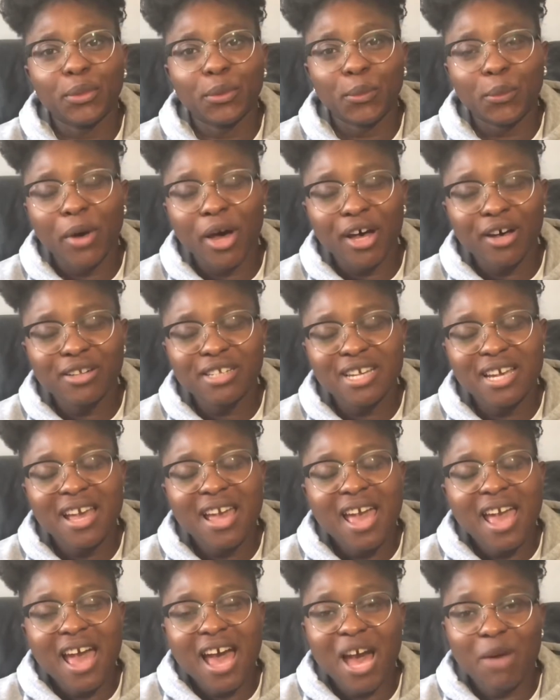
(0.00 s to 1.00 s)
world,
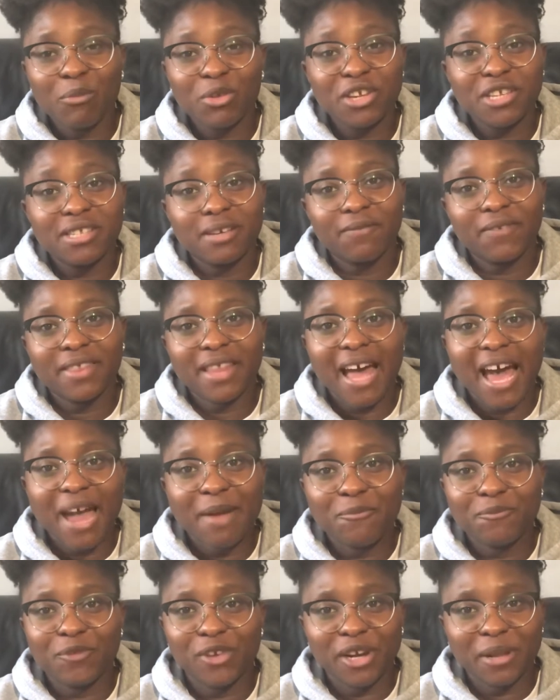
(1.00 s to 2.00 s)
which is something that
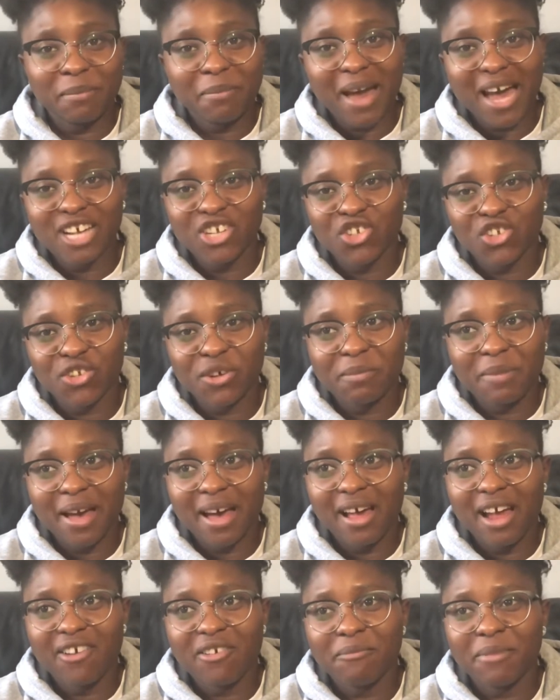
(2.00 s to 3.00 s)
I'm really passionate about.
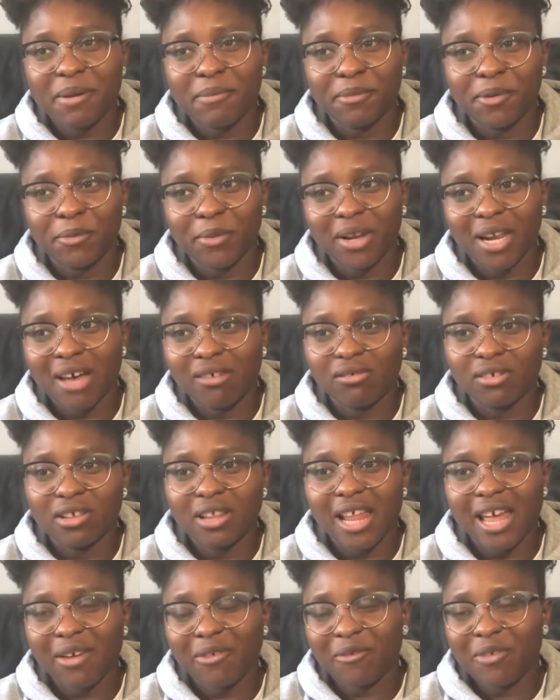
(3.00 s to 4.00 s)
I remember when I
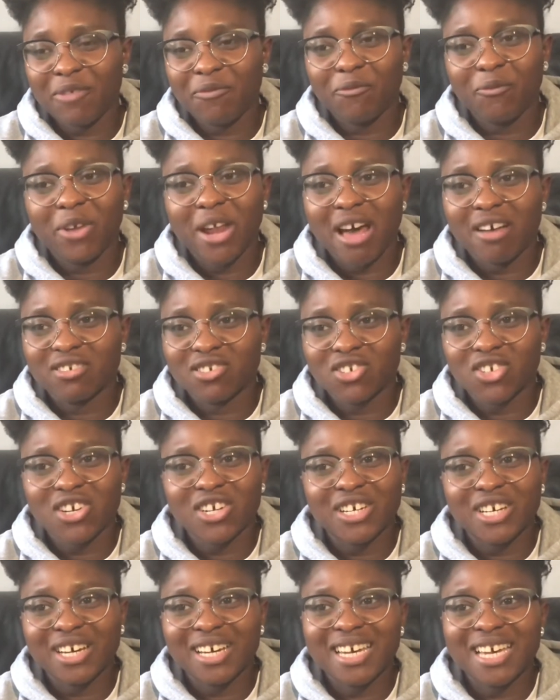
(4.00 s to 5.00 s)
was
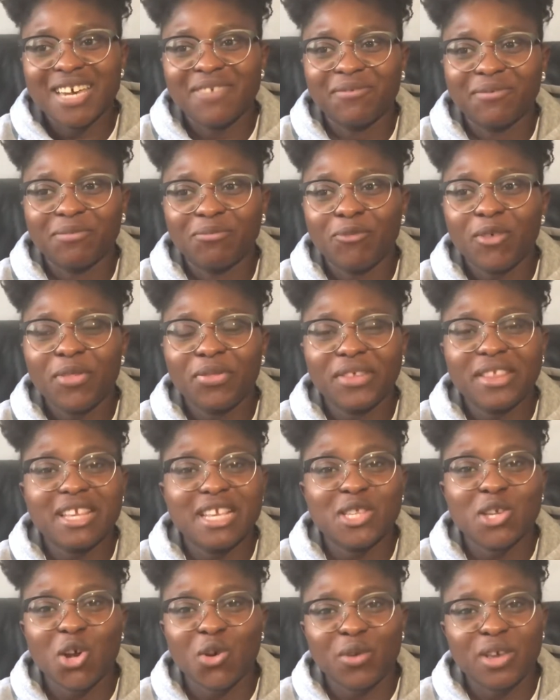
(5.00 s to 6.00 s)
younger, even one thing
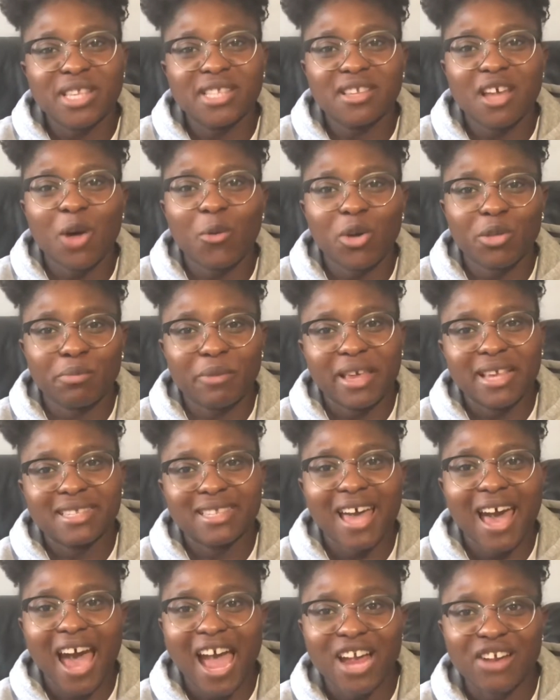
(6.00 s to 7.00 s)
that's always stuck with me is
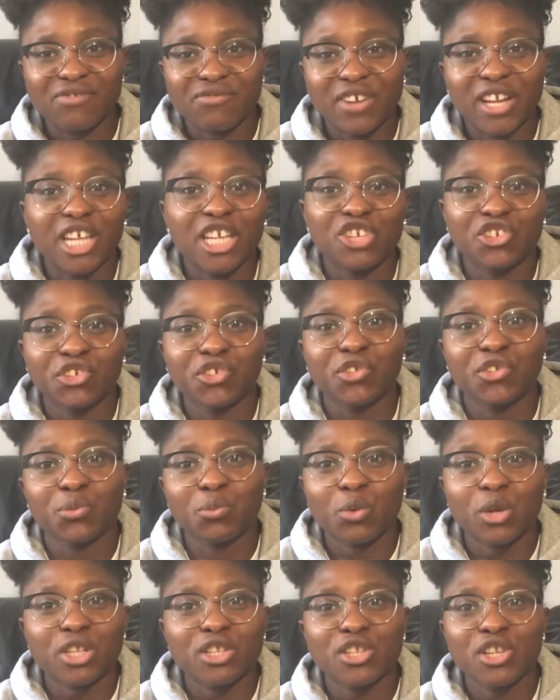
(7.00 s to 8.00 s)
that I really just
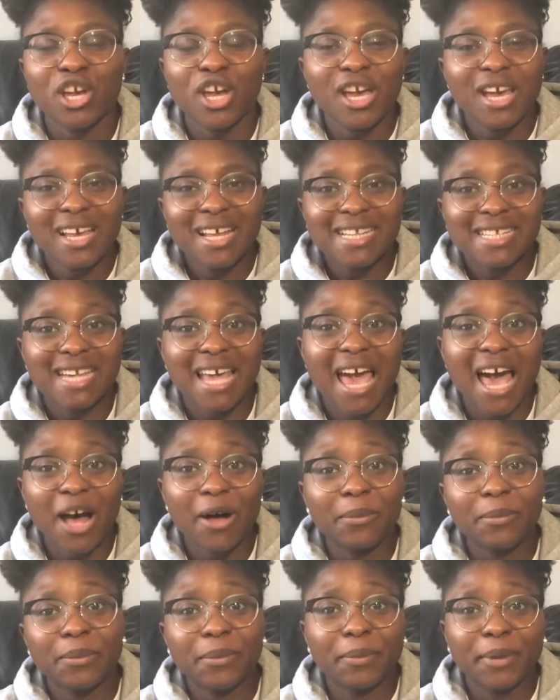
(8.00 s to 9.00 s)
want to
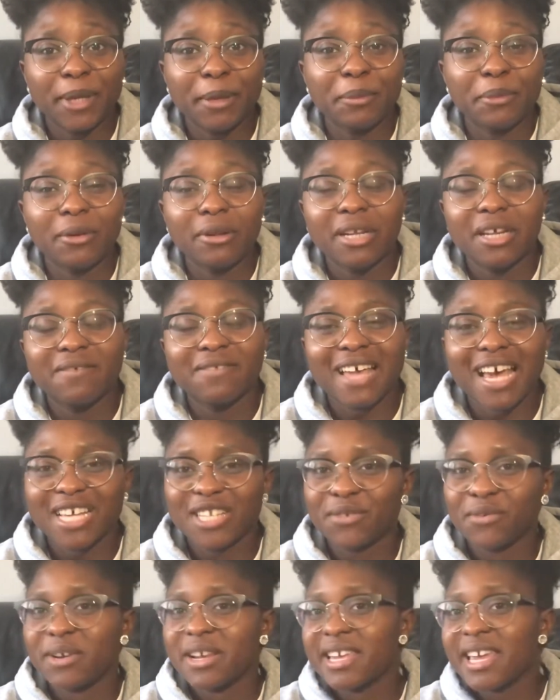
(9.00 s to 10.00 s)
help people, if that's
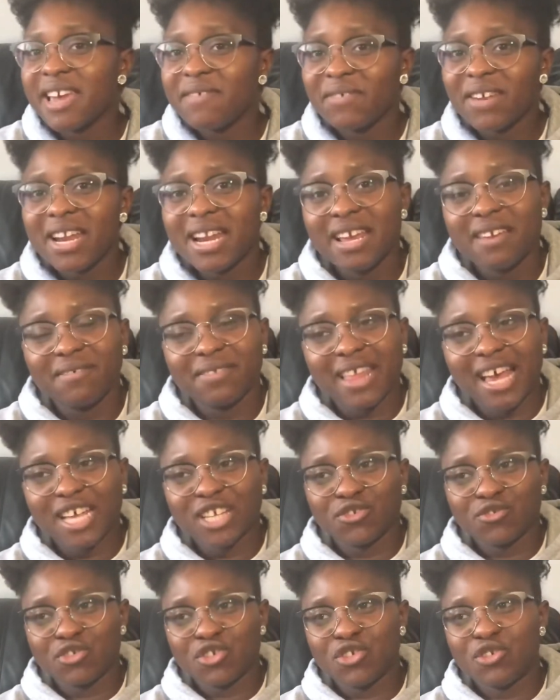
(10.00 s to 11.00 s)
through giving, if that's
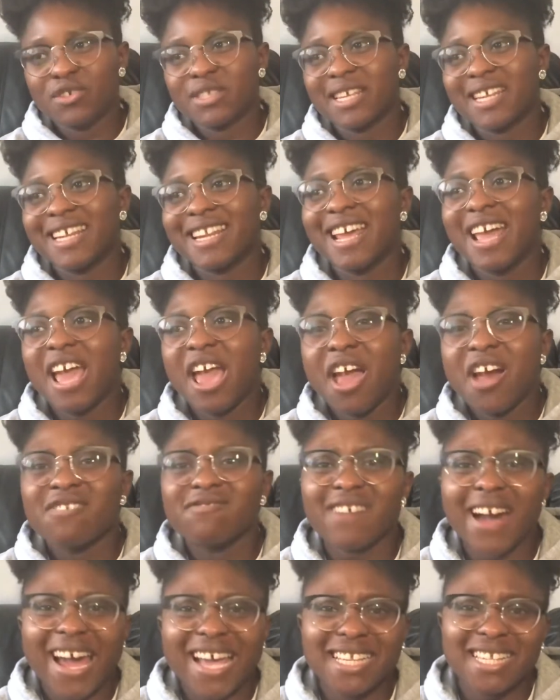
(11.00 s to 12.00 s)
through using
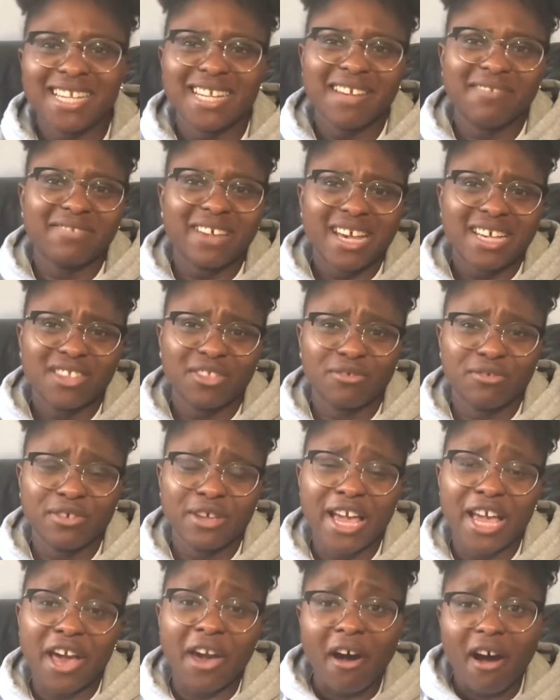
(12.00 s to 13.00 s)
writing, if that's through
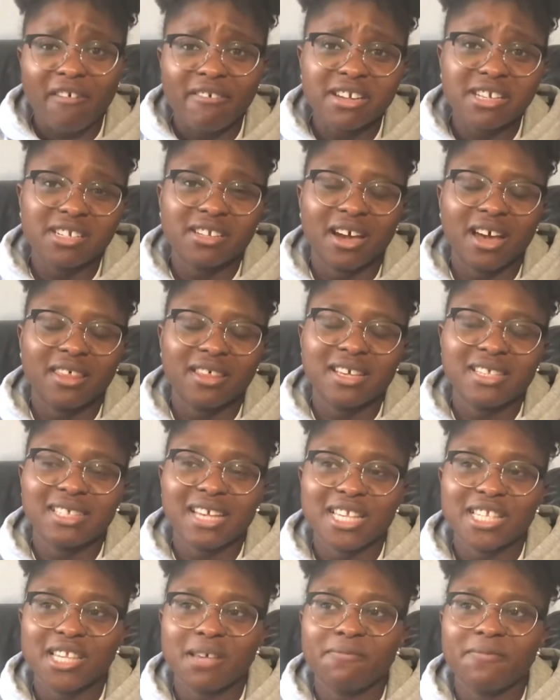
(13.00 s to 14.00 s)
encouraging others.
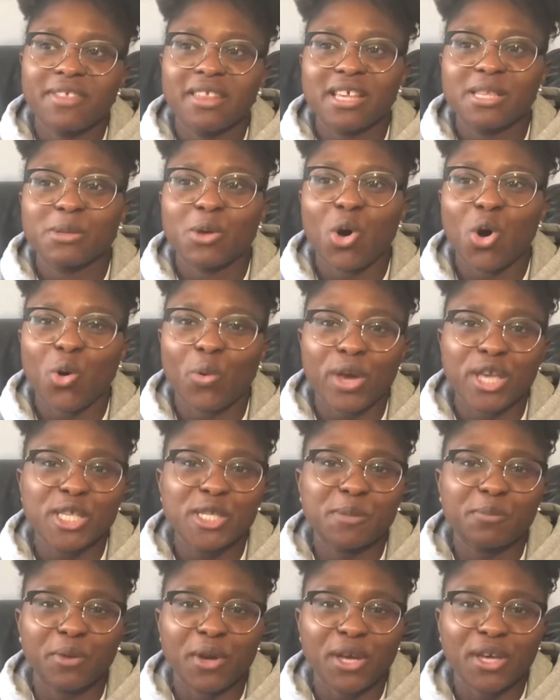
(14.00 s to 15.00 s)
That's something that's always
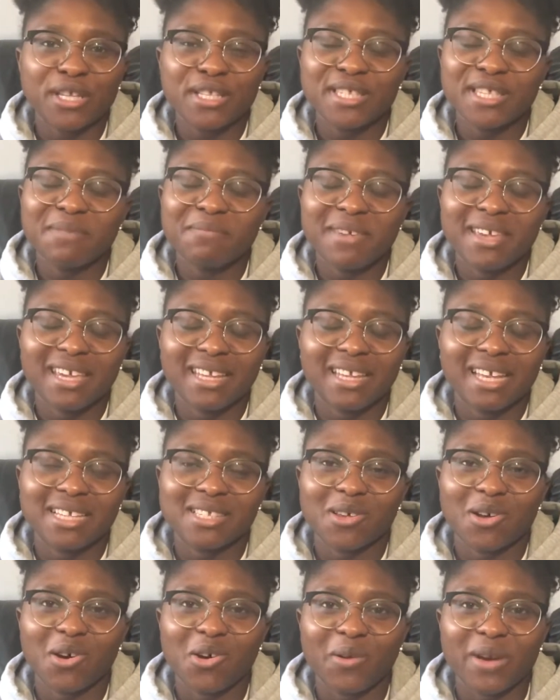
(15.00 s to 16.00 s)
spoken to me, and that's
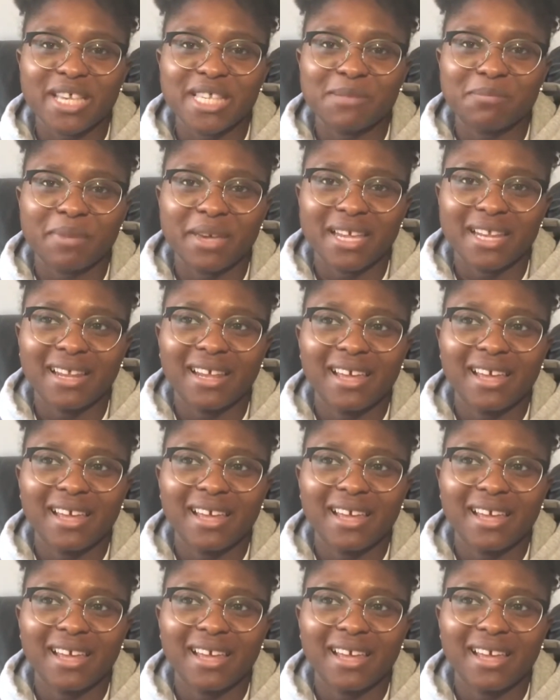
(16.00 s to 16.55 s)
always been